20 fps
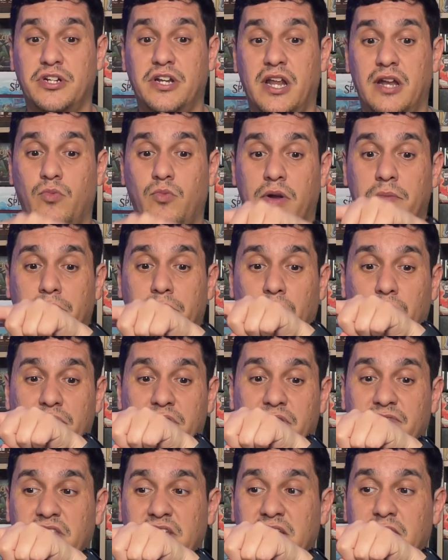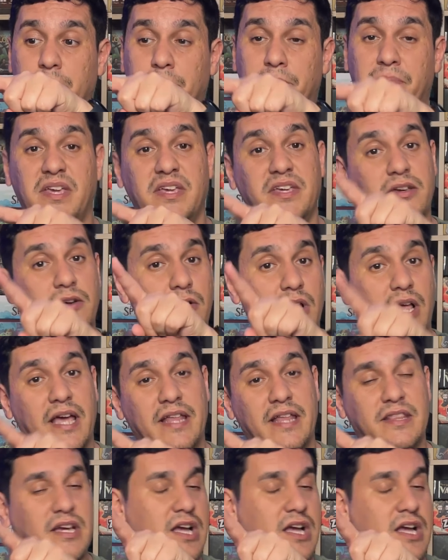And when both of the appeal and the